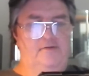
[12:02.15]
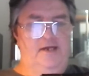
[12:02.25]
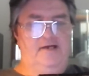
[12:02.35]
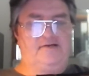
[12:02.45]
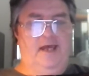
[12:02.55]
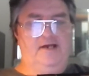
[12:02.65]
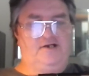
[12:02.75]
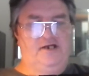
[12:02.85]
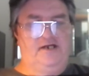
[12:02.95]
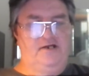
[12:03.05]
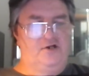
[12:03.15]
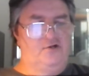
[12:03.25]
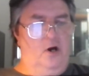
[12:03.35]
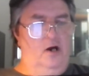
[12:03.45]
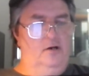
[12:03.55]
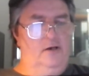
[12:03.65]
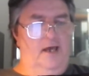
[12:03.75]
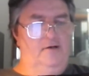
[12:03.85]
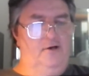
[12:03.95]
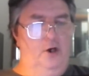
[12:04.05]
These days she teaches art
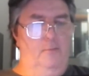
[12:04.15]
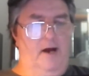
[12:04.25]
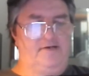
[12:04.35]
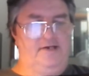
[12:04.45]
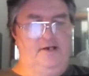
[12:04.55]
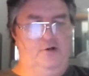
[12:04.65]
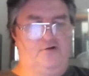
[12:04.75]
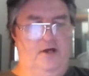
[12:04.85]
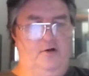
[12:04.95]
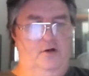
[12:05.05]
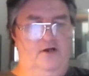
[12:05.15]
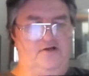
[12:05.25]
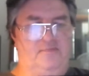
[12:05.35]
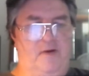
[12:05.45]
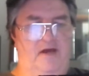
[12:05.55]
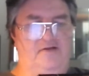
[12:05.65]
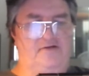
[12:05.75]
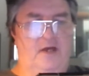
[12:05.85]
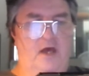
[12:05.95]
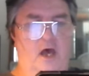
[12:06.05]
at a nearby senior center and
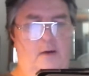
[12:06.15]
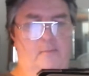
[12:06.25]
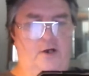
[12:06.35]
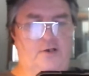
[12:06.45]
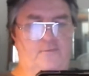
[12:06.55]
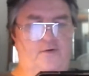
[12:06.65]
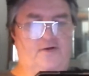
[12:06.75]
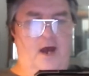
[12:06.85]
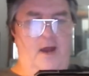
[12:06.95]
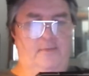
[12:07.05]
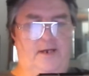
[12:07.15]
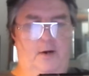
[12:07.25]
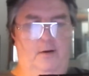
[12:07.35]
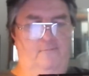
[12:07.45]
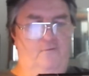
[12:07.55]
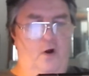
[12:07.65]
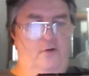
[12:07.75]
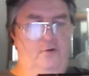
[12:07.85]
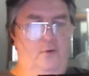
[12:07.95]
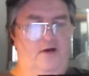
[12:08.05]
spends much of her time caring for
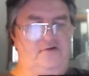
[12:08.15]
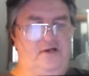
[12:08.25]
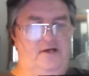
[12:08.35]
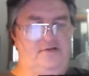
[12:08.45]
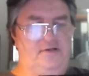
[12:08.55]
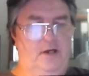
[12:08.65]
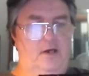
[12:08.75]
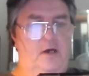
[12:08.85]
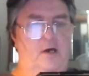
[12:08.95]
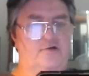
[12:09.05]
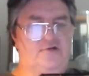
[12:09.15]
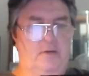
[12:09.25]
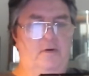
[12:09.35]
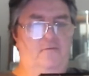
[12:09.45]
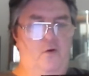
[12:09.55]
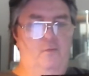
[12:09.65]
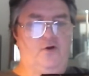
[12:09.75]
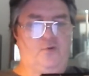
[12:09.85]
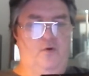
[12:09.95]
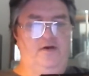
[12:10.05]
other residents, some of whom
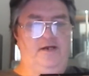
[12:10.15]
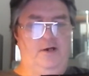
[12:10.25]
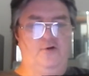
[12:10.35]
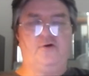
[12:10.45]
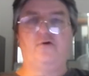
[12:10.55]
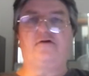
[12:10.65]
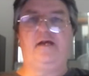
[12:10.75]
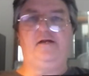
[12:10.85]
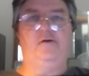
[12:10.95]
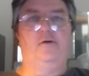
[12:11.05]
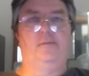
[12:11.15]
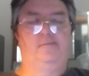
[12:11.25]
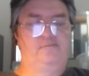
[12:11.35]
are twenty years her senior.